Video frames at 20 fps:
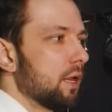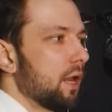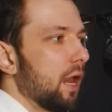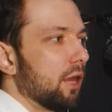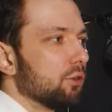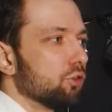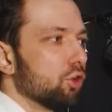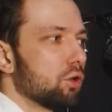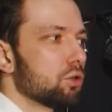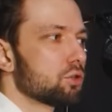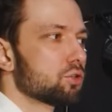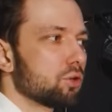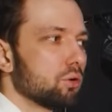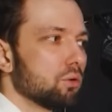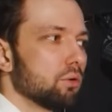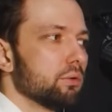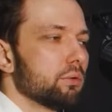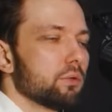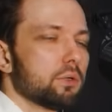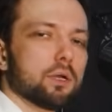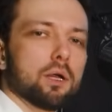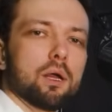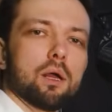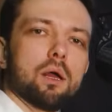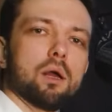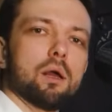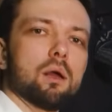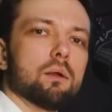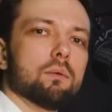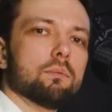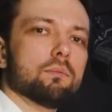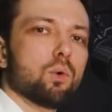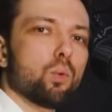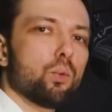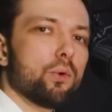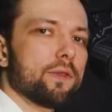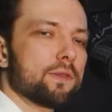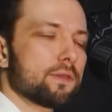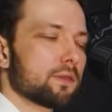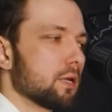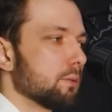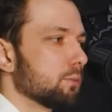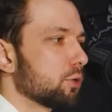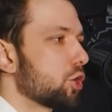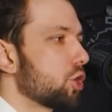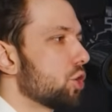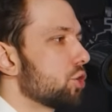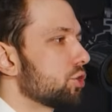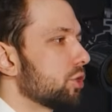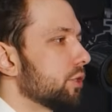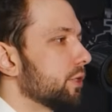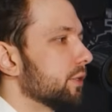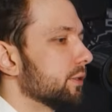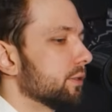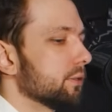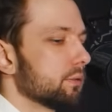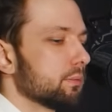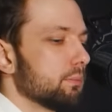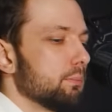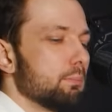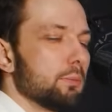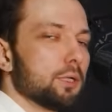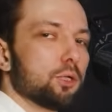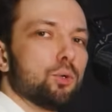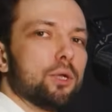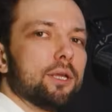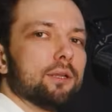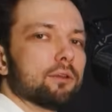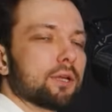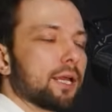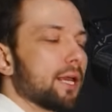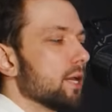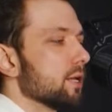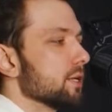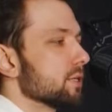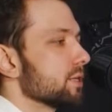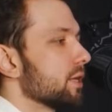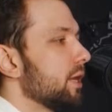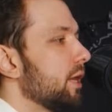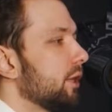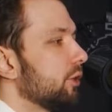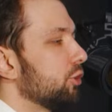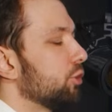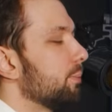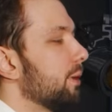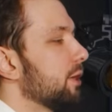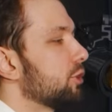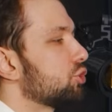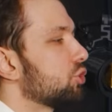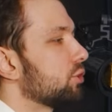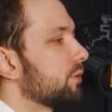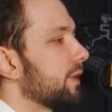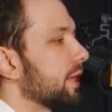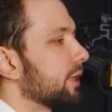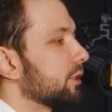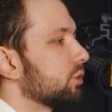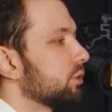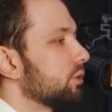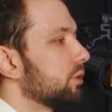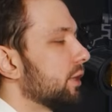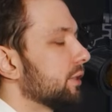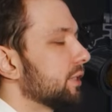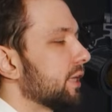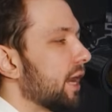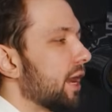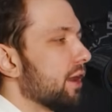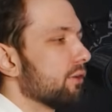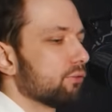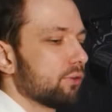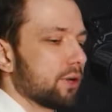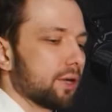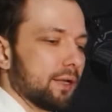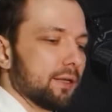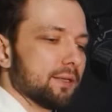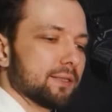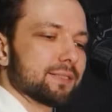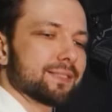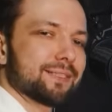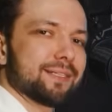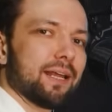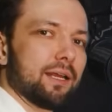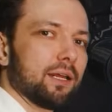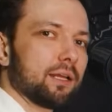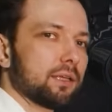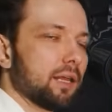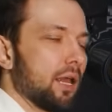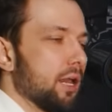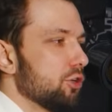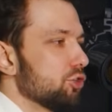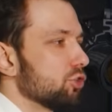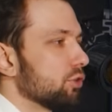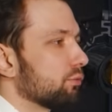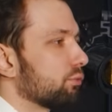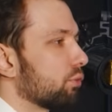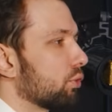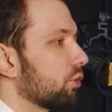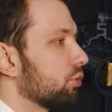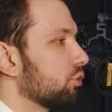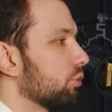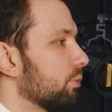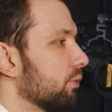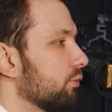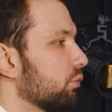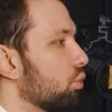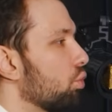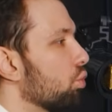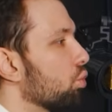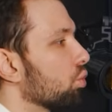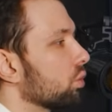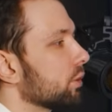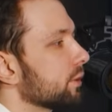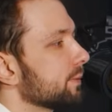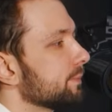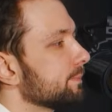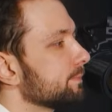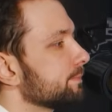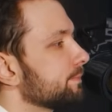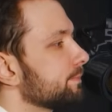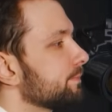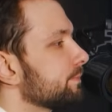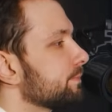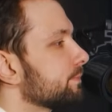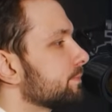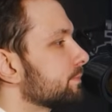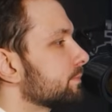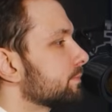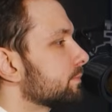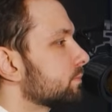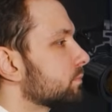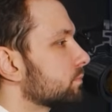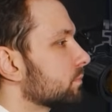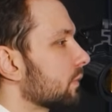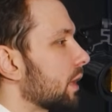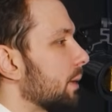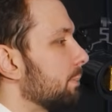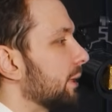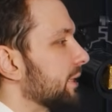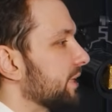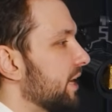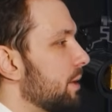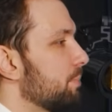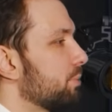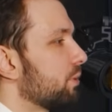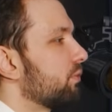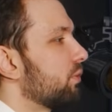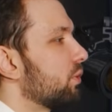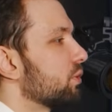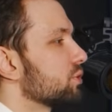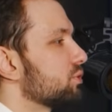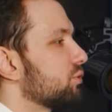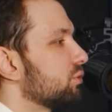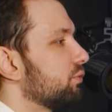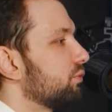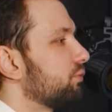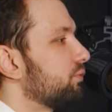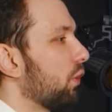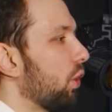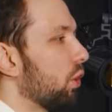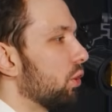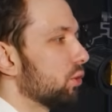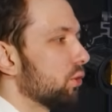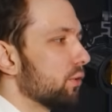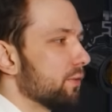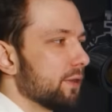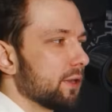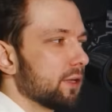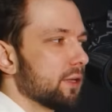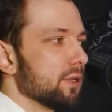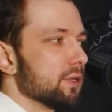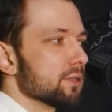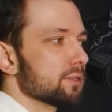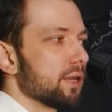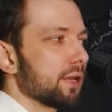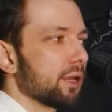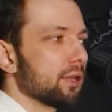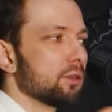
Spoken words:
And also with some cushioning between keys, you make sure that you don't have a static tension for a group of chords. But he prefers to fall on the keys like